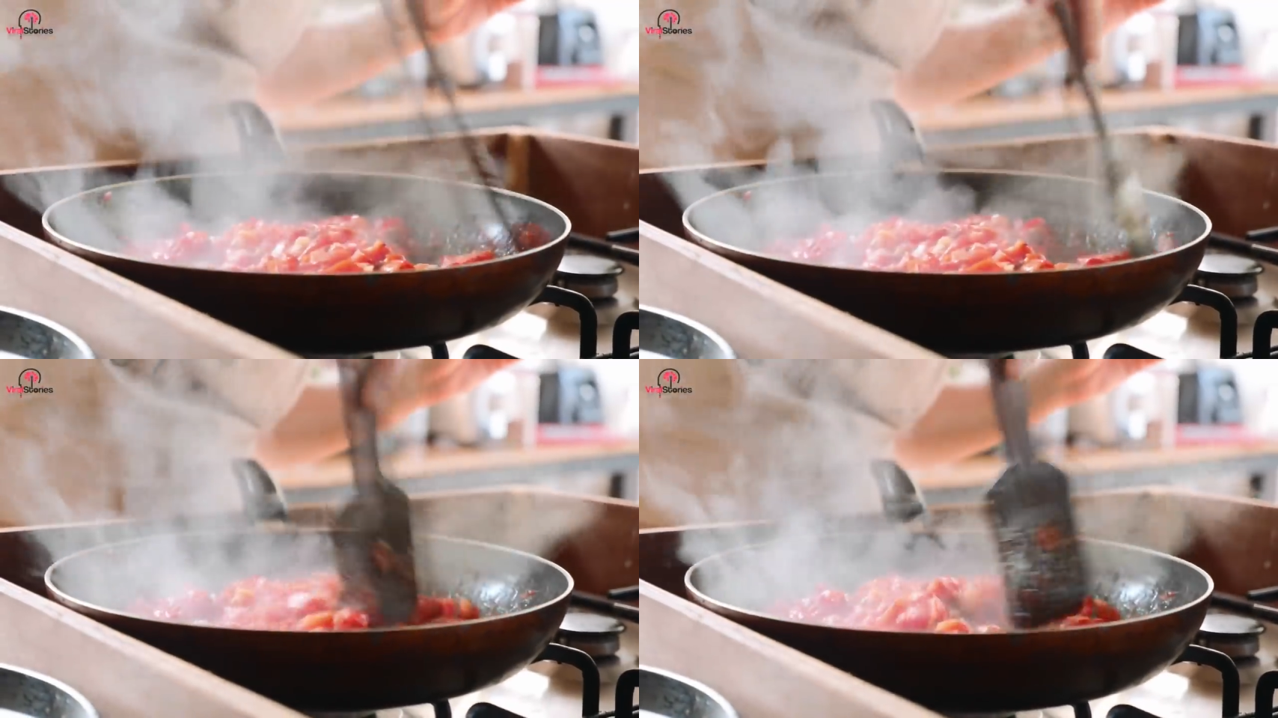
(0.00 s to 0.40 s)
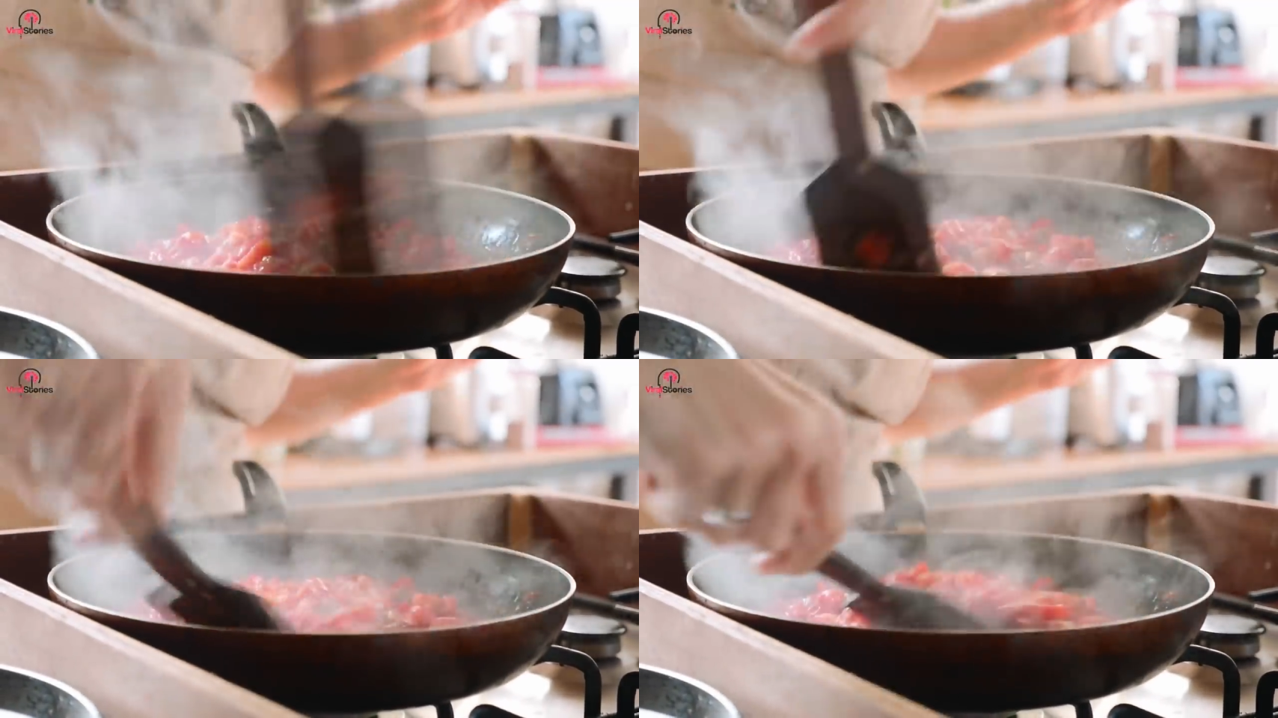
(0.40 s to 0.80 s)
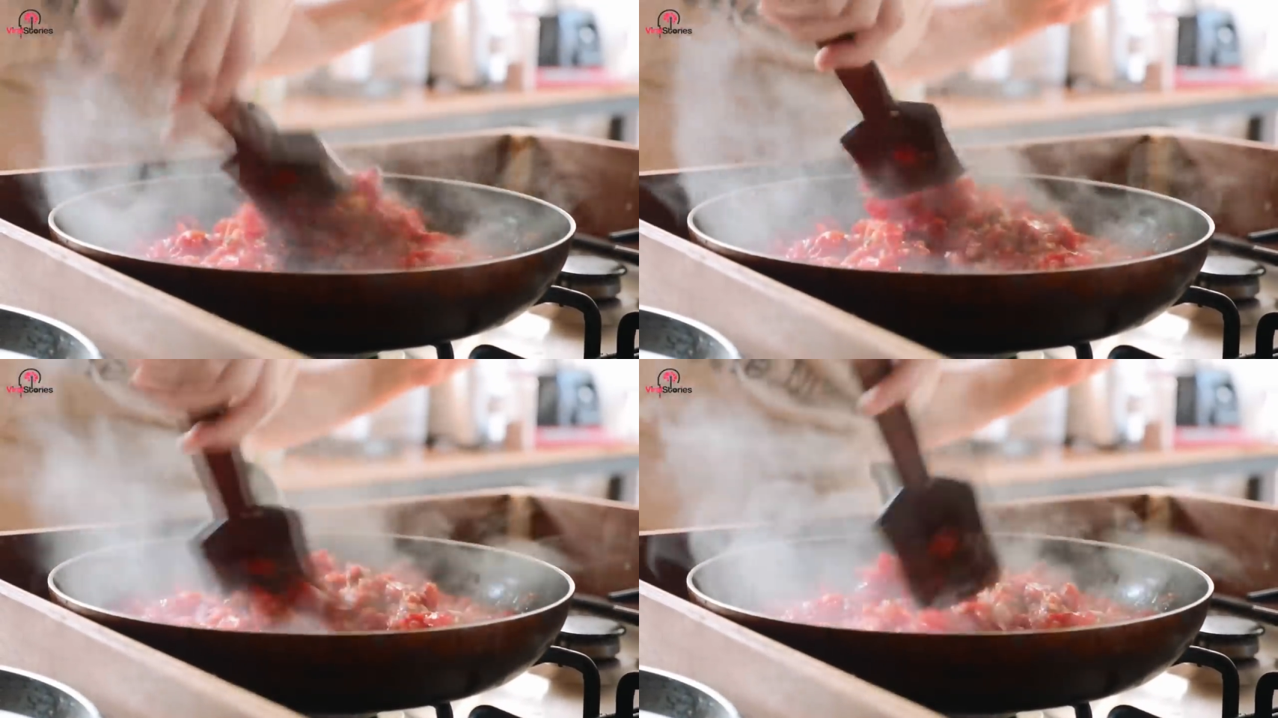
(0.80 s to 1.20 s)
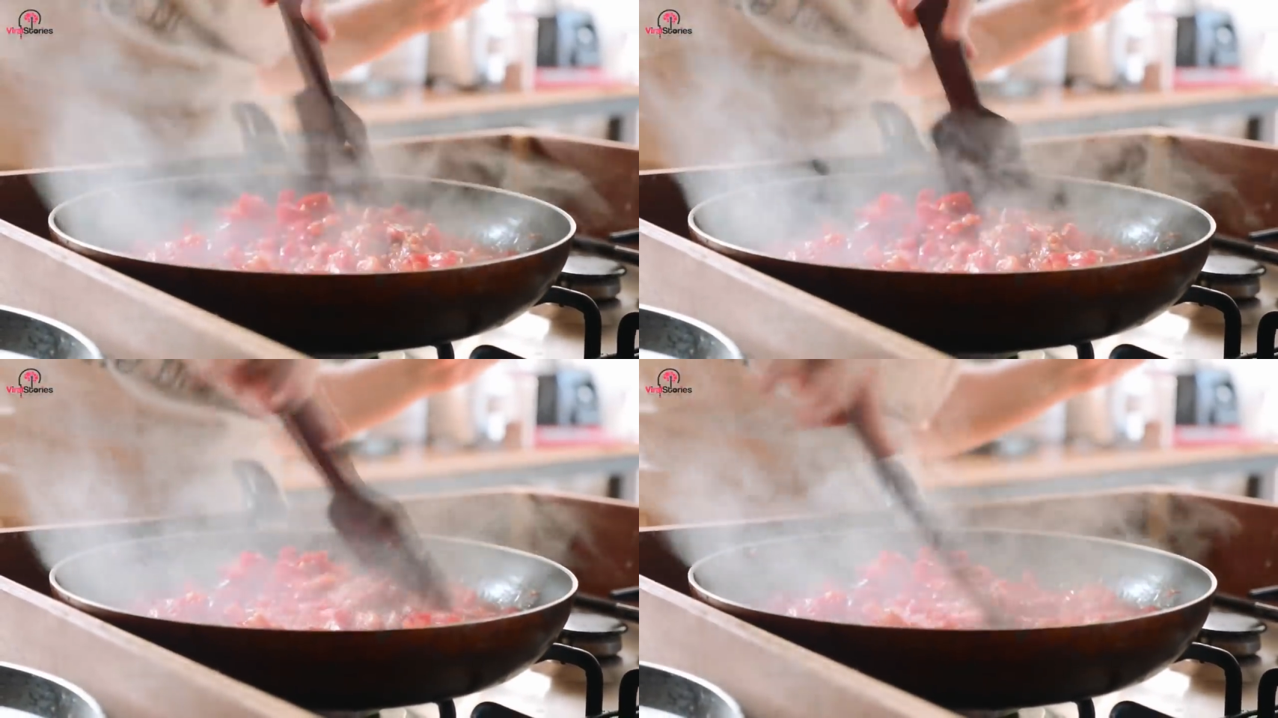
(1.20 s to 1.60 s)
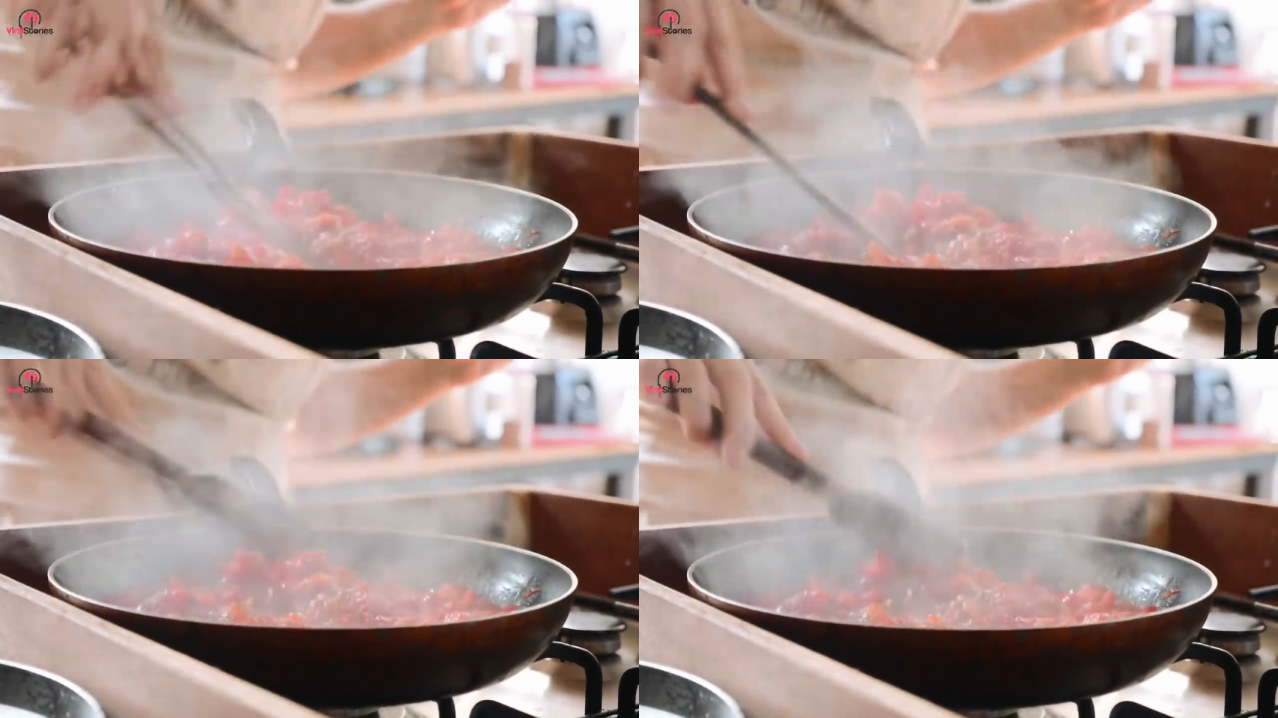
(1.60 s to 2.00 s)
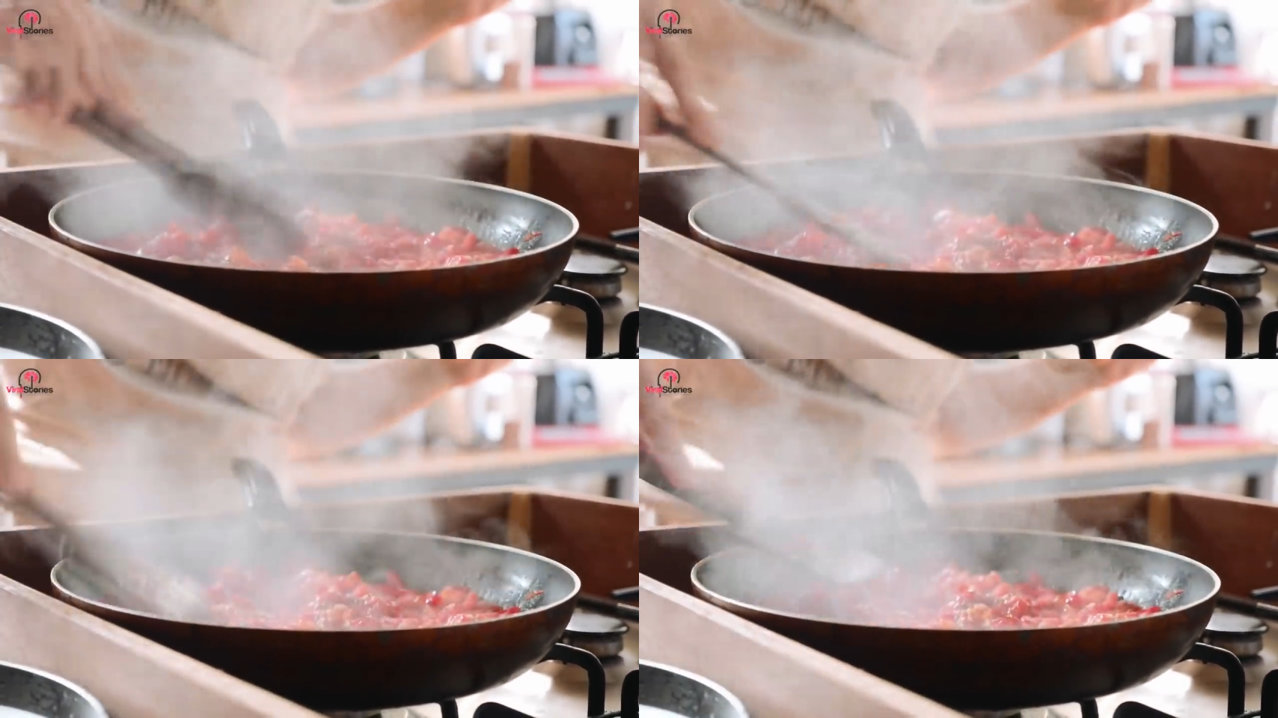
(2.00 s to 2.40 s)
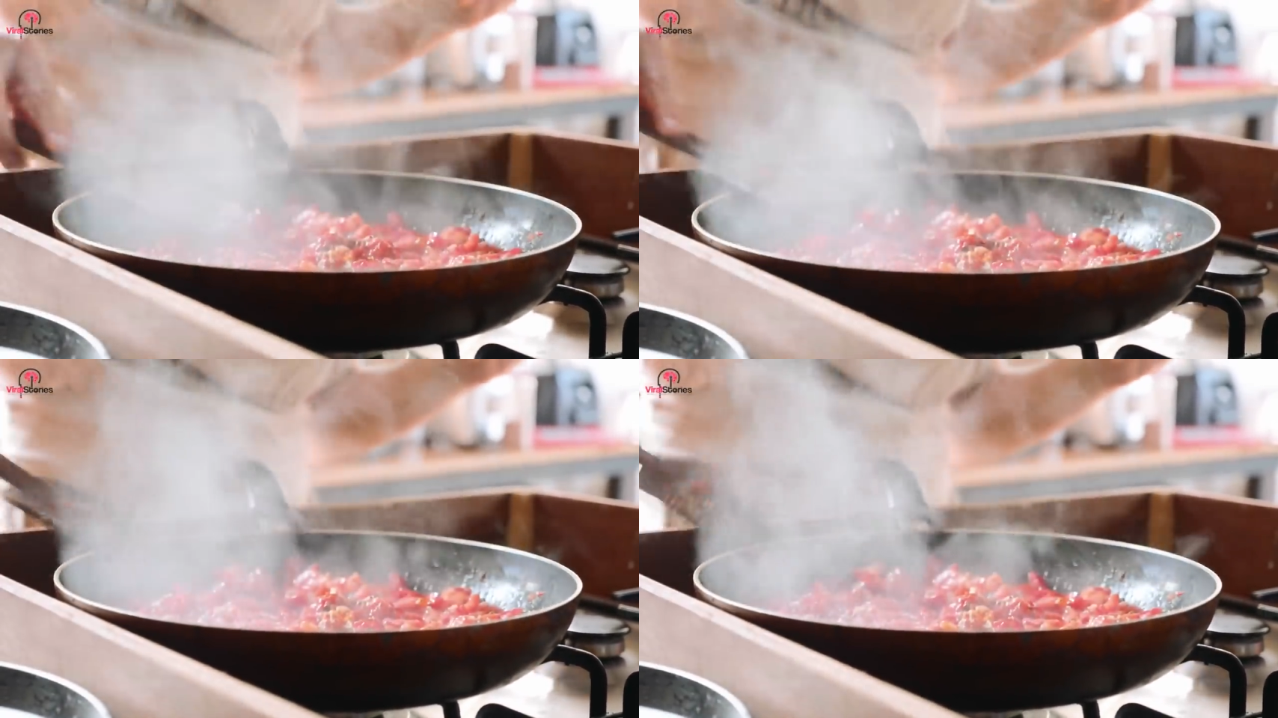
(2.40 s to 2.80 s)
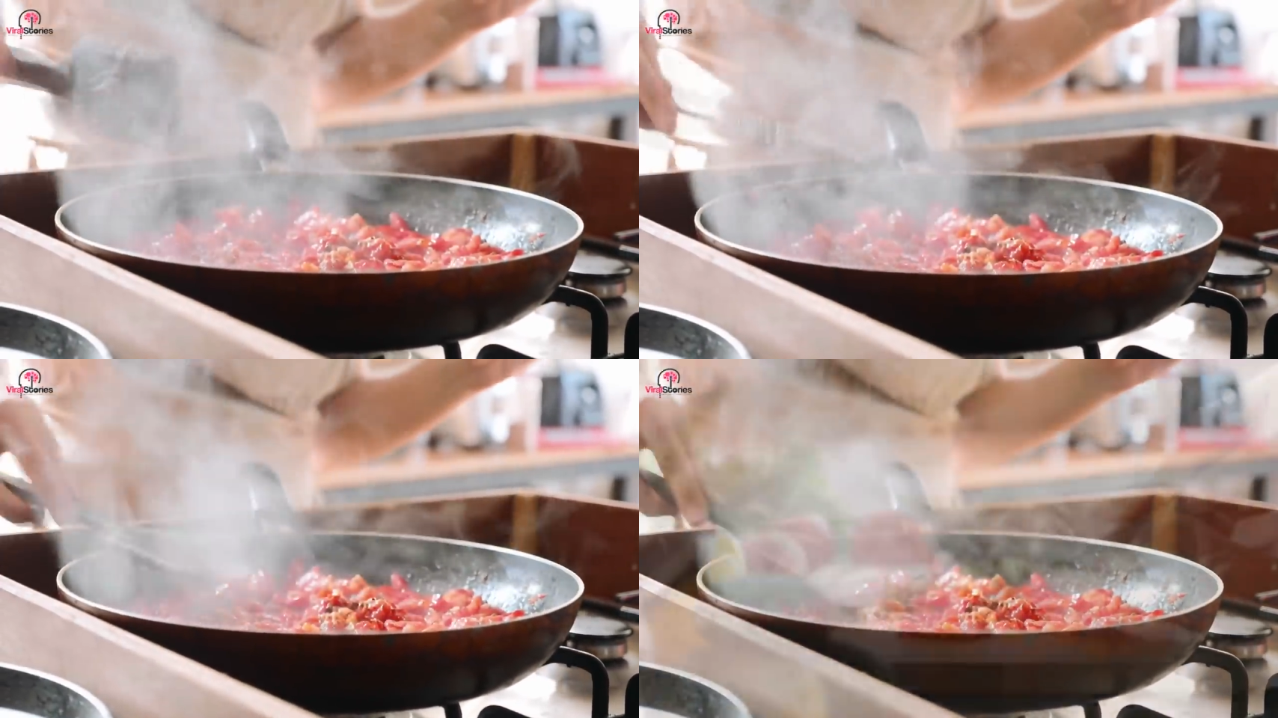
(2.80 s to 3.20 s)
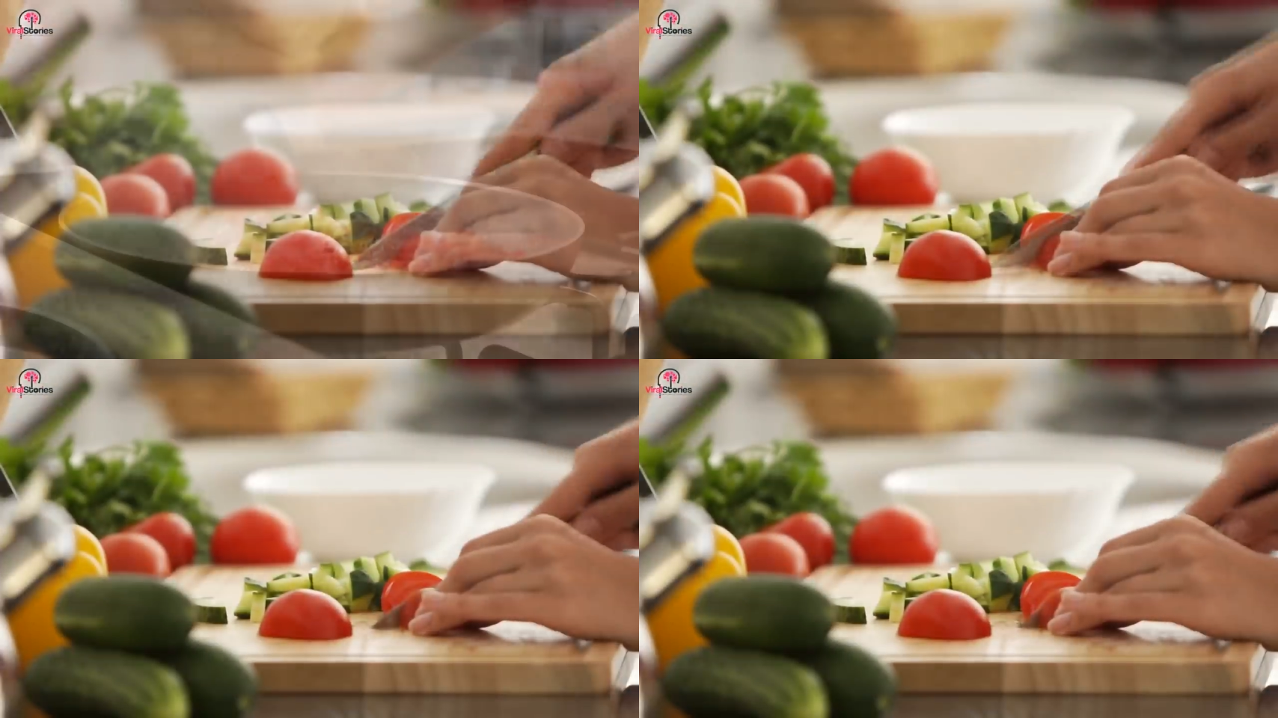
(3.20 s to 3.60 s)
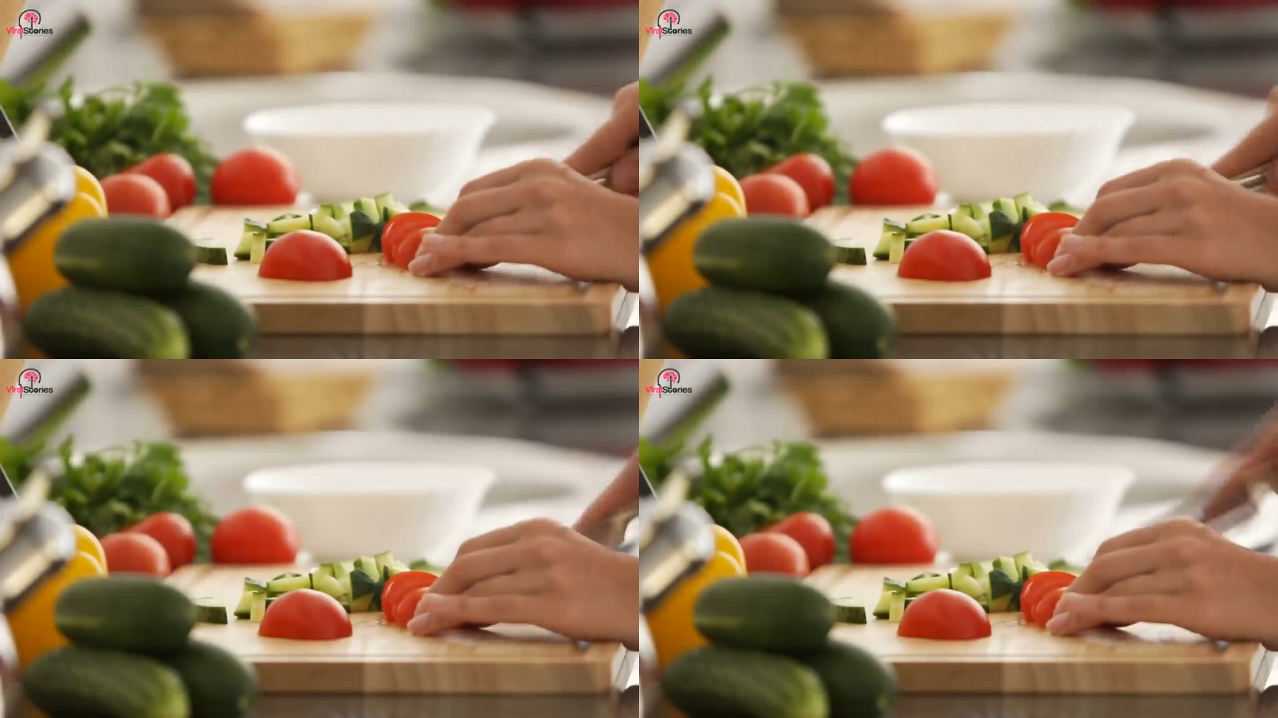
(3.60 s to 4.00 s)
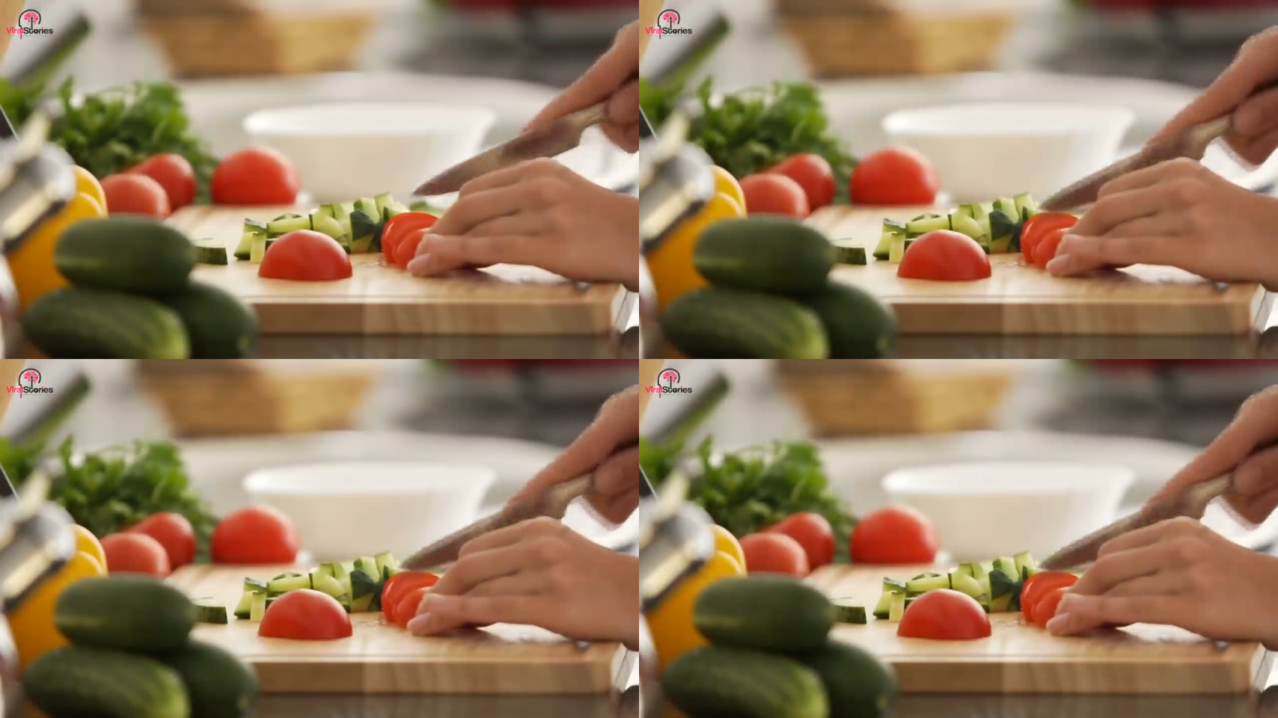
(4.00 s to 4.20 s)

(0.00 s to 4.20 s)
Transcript: (no speaker visible)